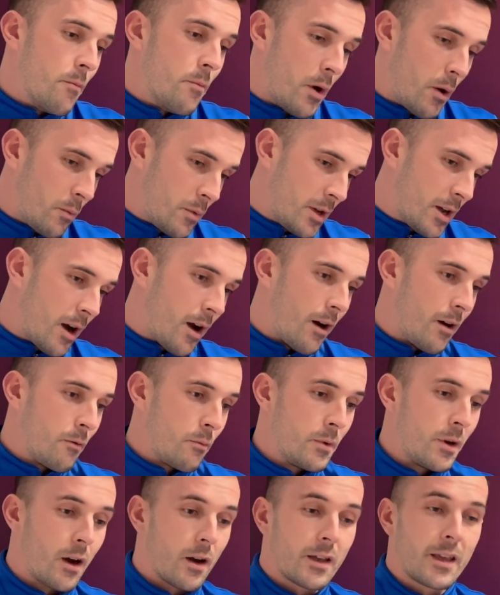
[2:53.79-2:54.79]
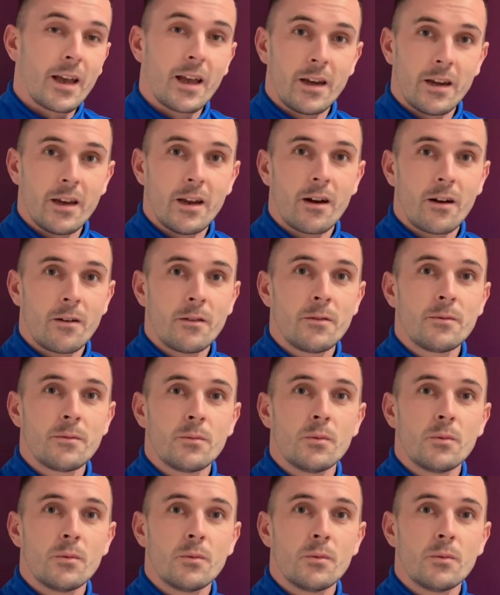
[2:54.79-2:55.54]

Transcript: but we are getting there.